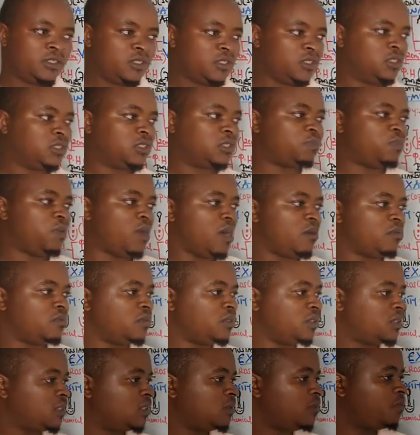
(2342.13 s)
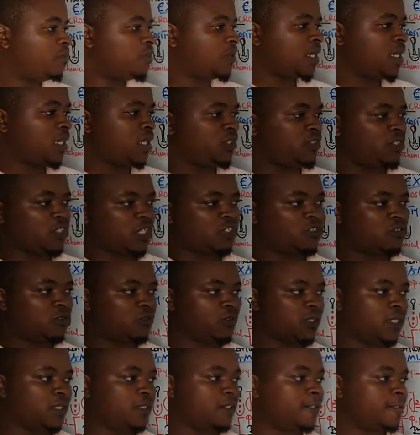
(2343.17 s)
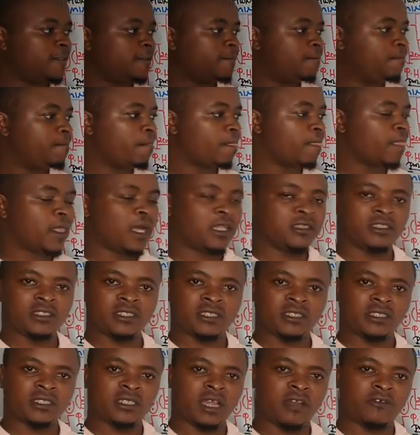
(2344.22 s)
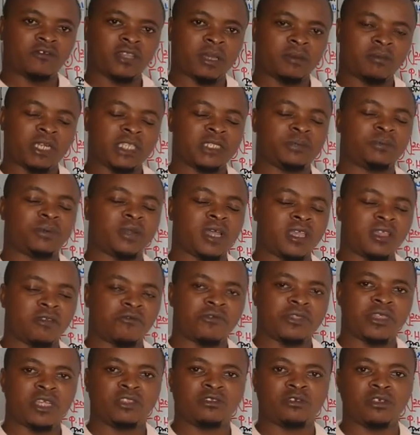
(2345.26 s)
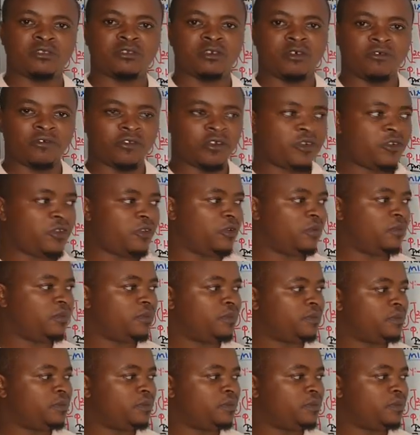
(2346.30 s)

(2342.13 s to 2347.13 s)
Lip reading: sperms per ejaculate. That is after multiplying with the total volume.